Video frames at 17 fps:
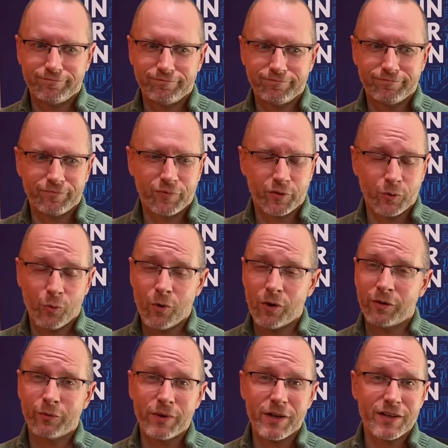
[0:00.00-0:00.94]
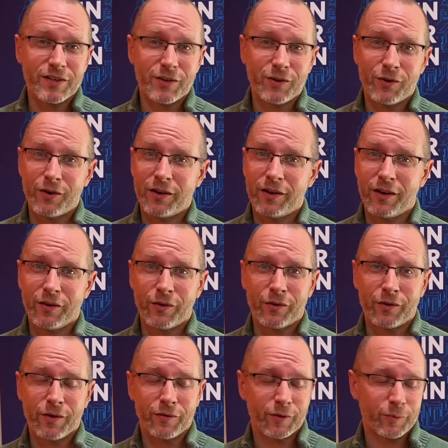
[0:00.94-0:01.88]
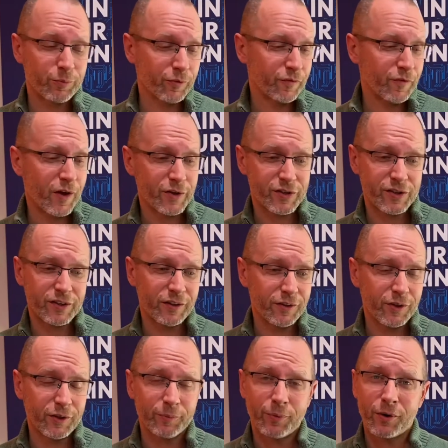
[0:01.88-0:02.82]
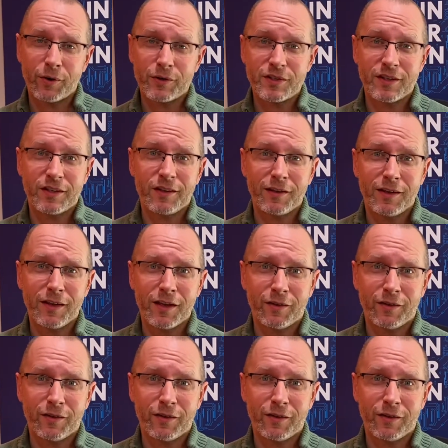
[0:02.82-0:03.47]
for one reason or another, either professionally or personally,